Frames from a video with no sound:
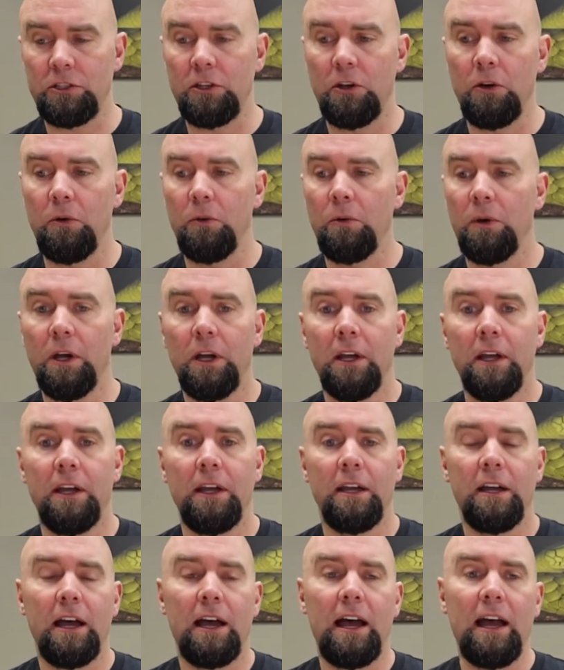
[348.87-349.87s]
So
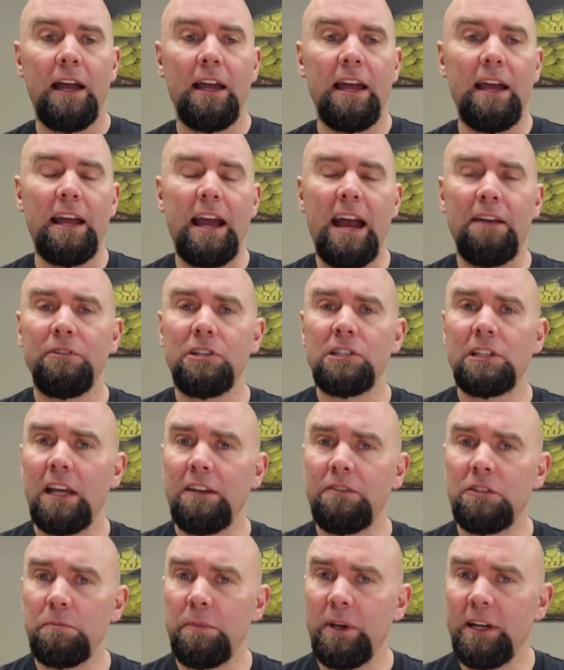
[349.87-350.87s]
average
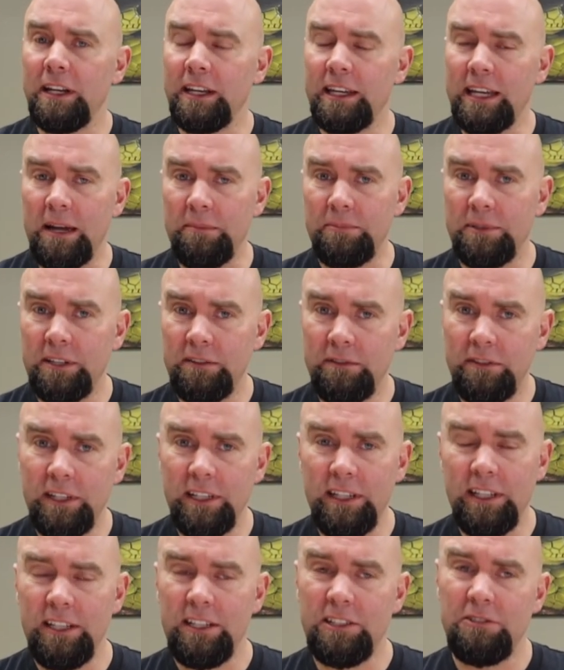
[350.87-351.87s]
lifespan in
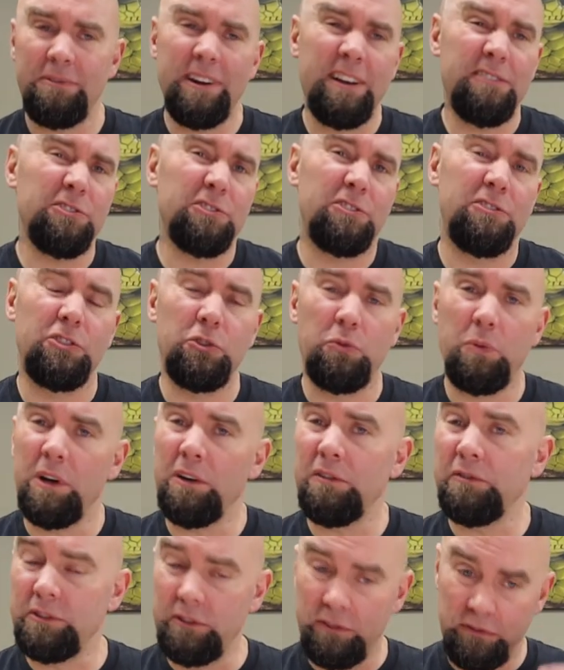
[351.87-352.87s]
captivity is around
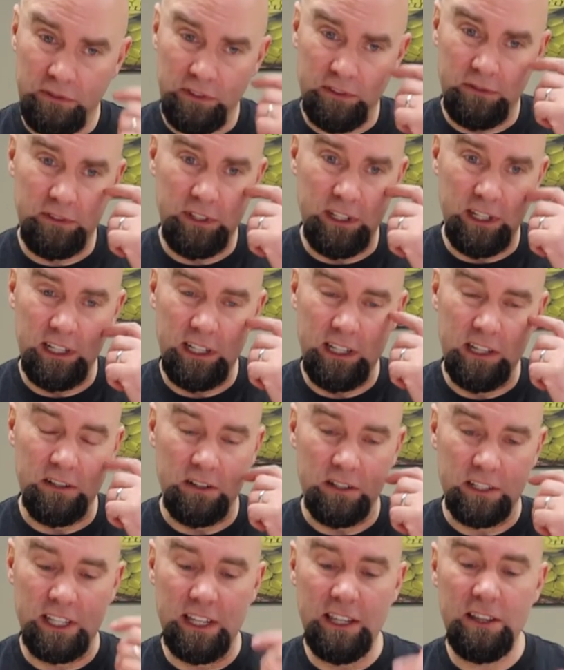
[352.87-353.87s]
12 to 15 years.